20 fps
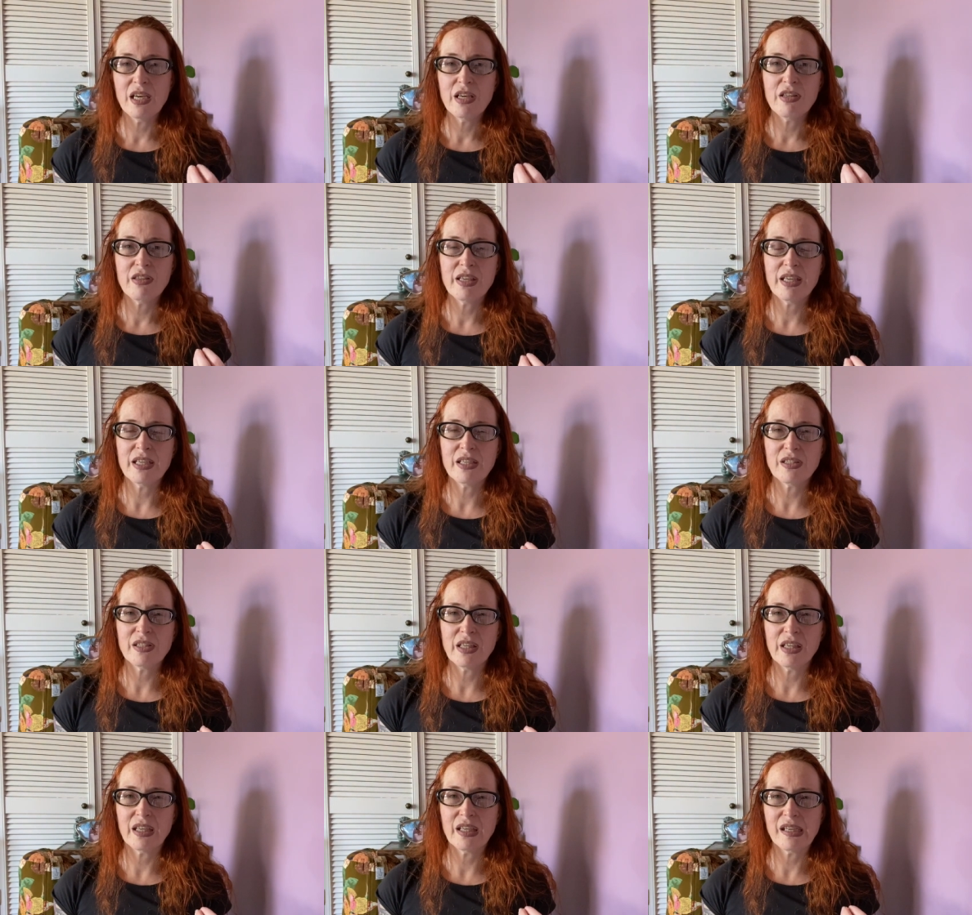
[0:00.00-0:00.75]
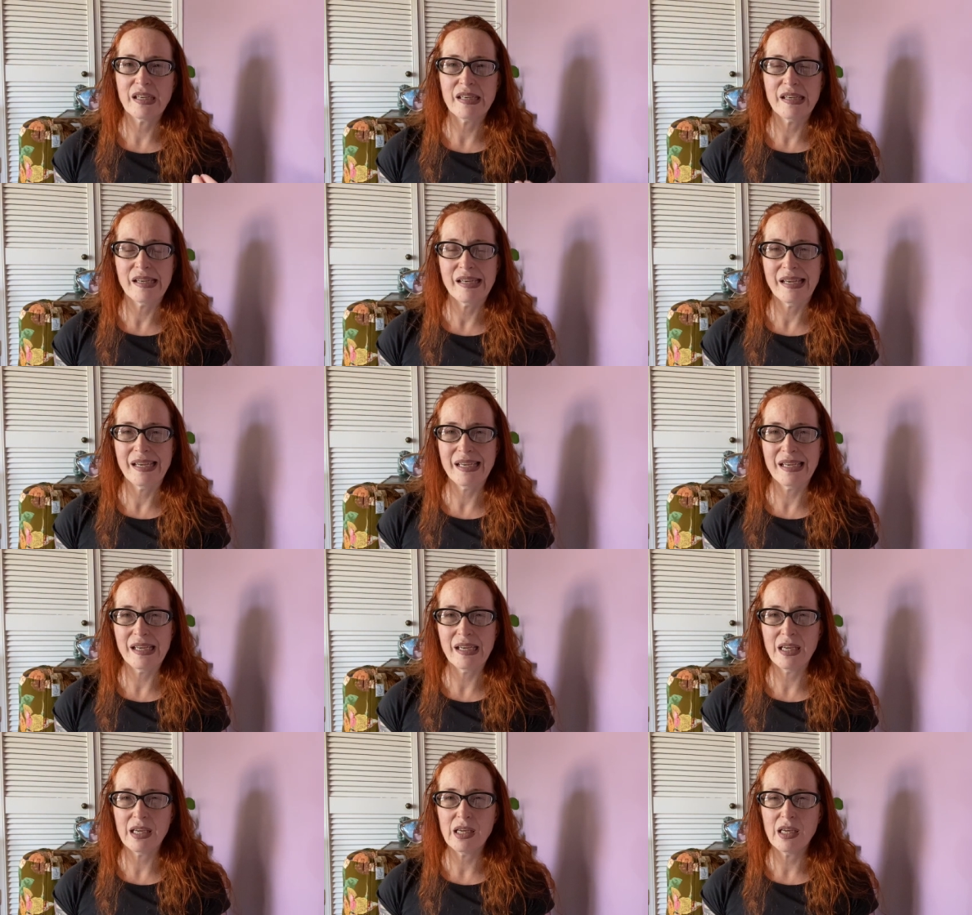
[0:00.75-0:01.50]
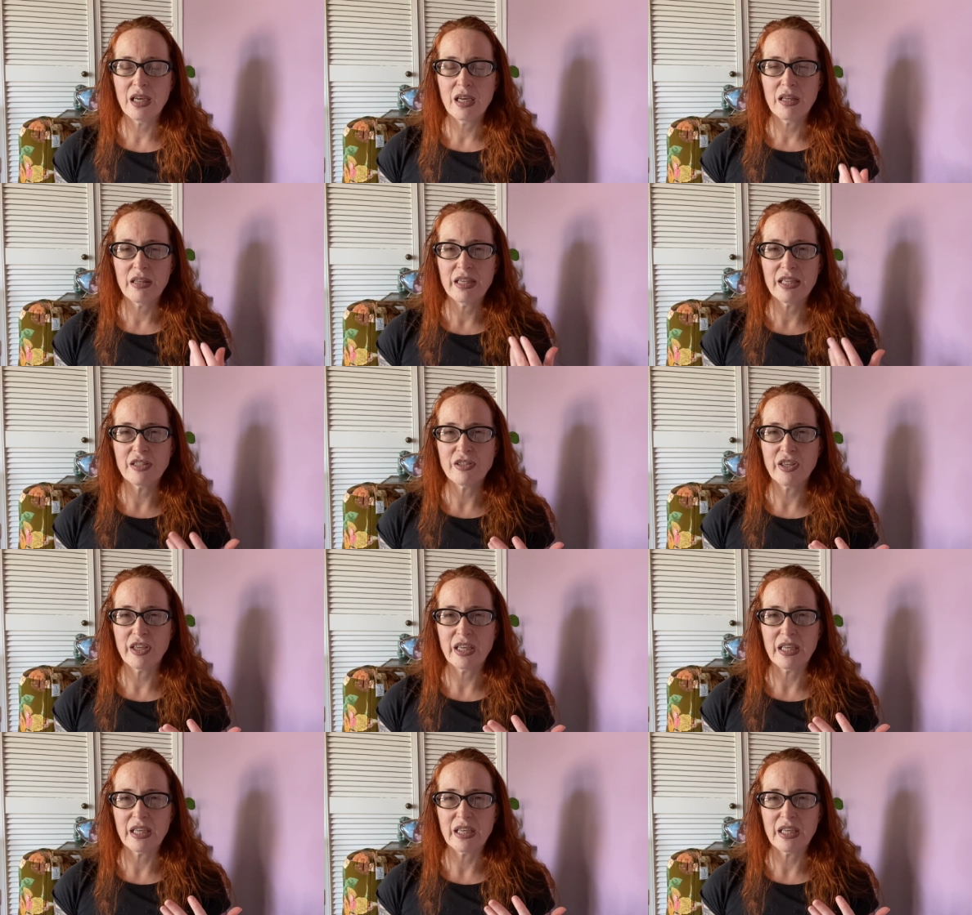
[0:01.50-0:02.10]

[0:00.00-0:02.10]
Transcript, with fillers: things that you can hear, things that you